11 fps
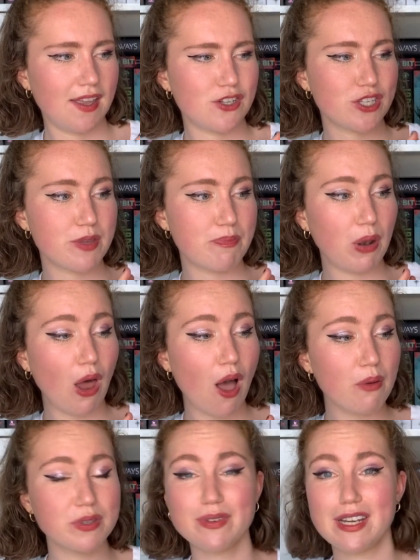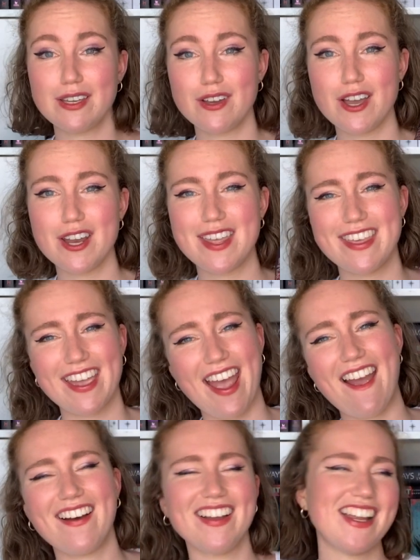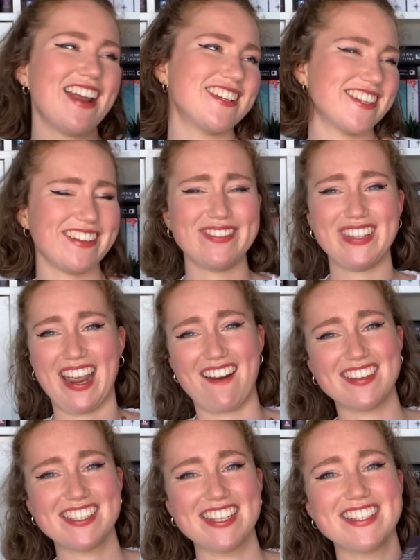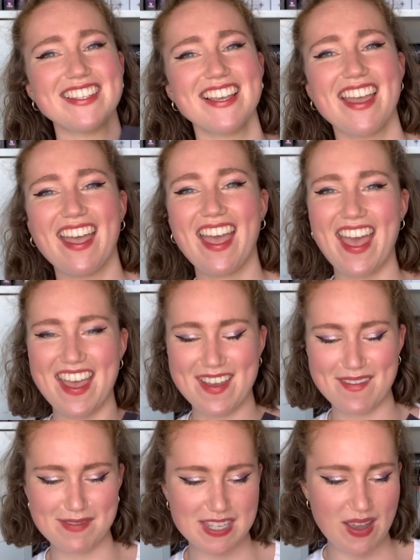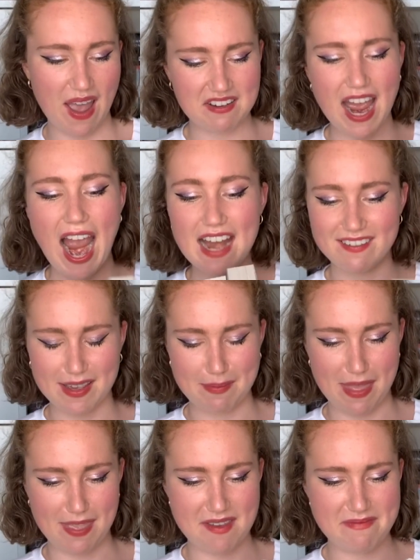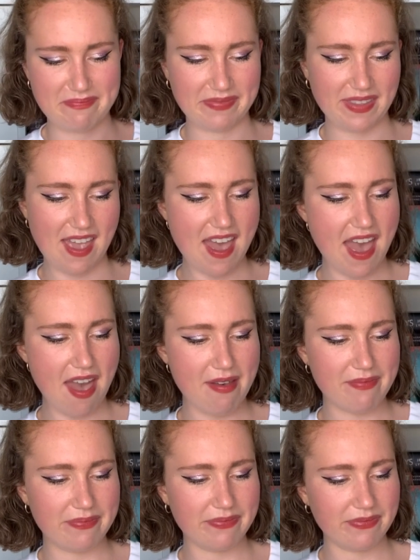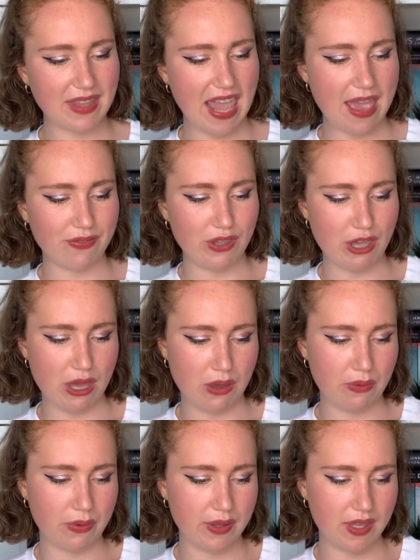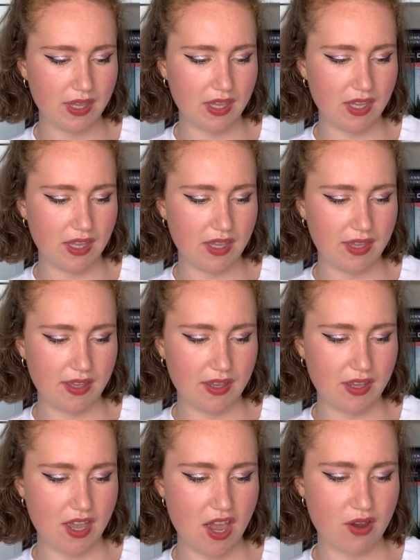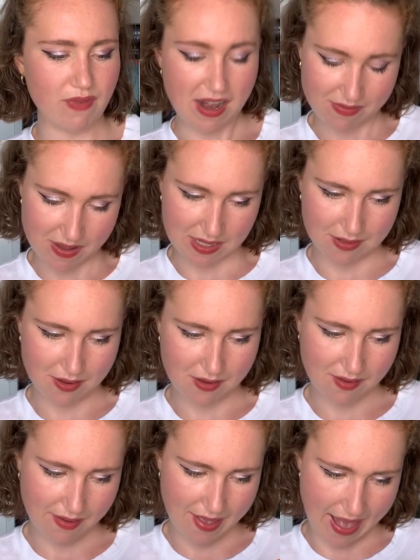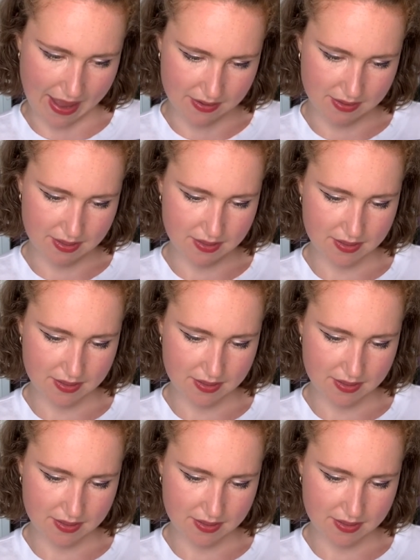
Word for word: just the plot was really good. They I just love the characters. Um, so yeah, I would highly recommend them um, if you read First Law and